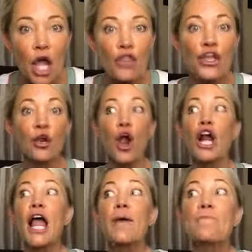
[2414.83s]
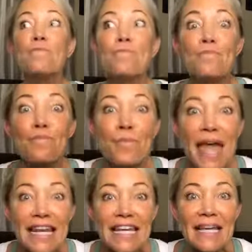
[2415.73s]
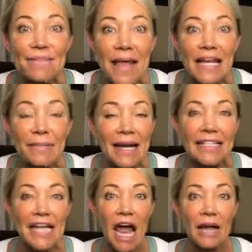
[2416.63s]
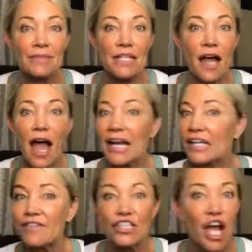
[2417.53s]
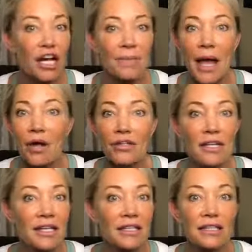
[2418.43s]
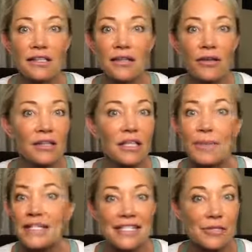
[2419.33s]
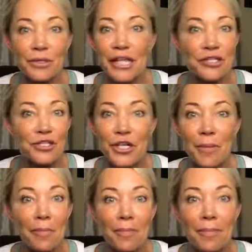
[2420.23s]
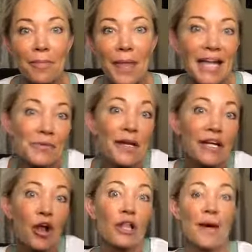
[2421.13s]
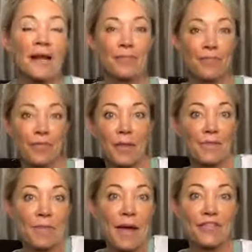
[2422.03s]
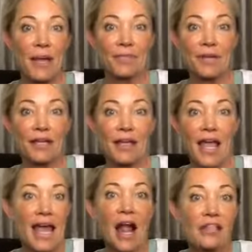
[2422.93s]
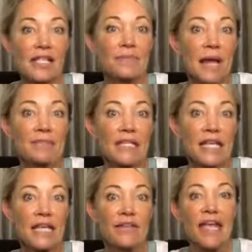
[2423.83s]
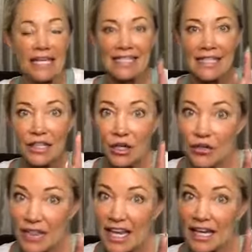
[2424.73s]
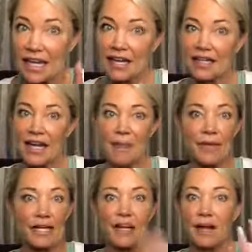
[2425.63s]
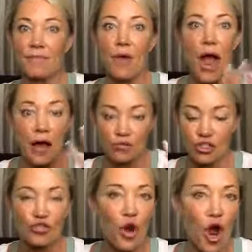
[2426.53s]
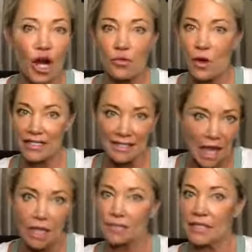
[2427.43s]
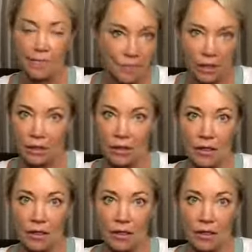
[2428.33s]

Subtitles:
There are many, many, many times I don't even talk about the business relationship. I just want to hear all about them. And I'll sometimes leave because, see, they're thinking that I'm going to come out strong and want to sell them something.